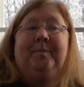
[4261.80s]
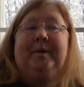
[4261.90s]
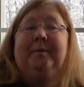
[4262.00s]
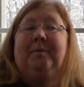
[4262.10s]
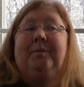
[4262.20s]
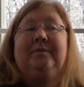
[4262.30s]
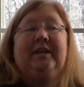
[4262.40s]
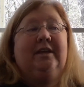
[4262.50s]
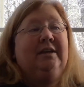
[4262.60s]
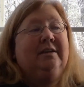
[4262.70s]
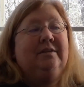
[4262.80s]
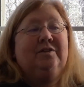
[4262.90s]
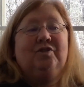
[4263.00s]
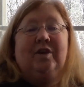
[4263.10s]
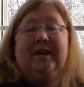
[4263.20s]
people needing to
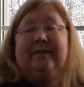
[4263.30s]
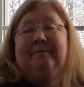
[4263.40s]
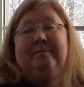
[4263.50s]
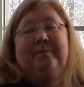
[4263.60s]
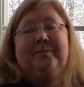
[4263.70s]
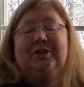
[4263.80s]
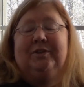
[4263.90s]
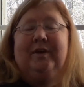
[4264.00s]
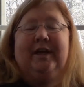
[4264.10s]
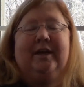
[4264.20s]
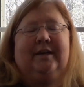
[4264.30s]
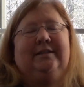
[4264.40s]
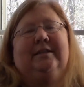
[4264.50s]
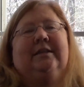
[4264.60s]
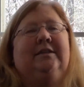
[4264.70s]
trying to generate
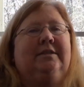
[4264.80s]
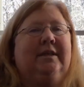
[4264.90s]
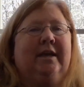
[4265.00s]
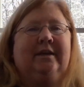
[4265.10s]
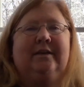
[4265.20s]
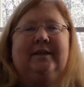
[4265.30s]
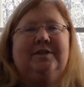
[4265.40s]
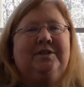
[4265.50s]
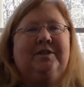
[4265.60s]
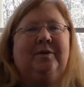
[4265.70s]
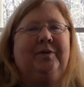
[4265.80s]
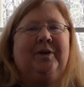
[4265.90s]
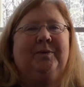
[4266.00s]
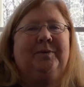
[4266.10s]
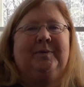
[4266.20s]
content, Yeah. and they just don't
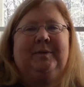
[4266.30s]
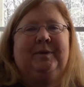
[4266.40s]
know